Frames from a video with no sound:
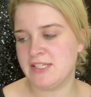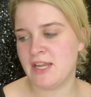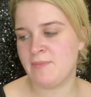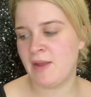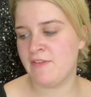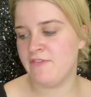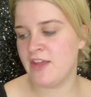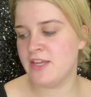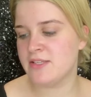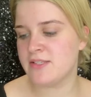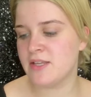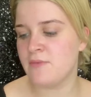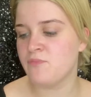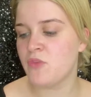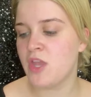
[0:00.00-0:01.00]
on my face.
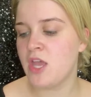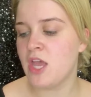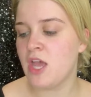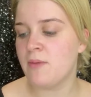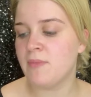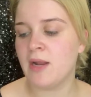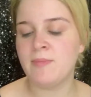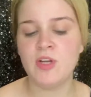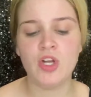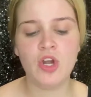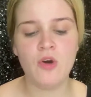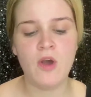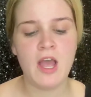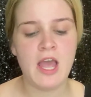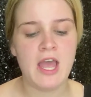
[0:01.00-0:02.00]
But I'm going to
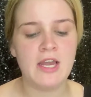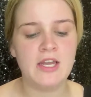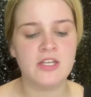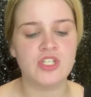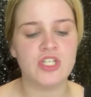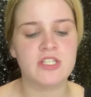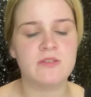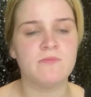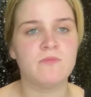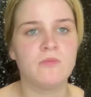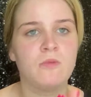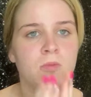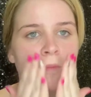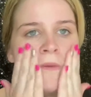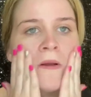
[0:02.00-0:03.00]
go ahead and just
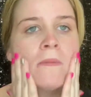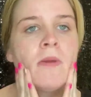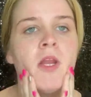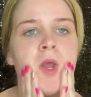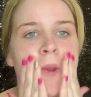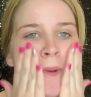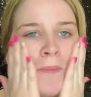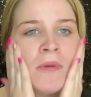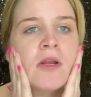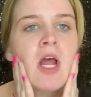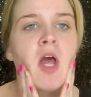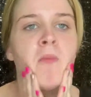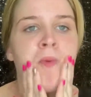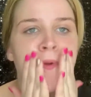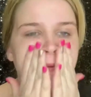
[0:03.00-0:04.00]
rub it in and put it
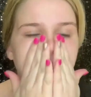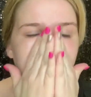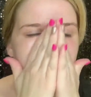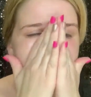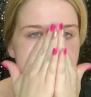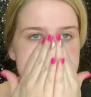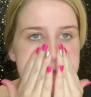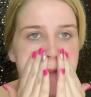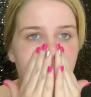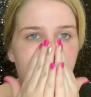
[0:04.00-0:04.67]
on my face.